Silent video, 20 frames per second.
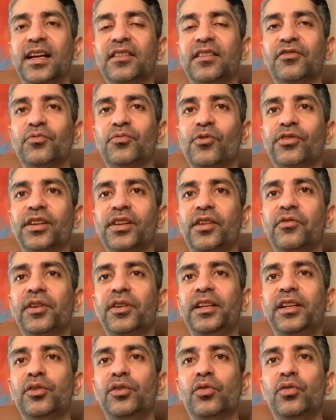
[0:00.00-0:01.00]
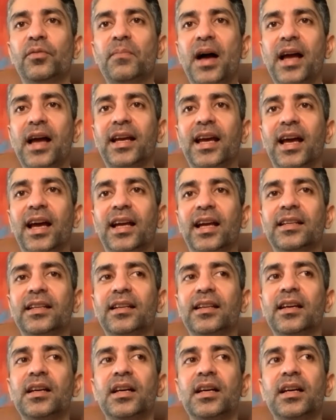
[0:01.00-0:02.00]
That is what I really look back at
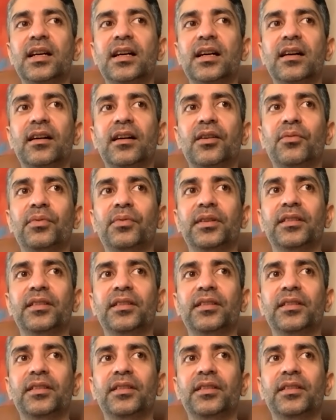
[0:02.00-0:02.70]
uh, with a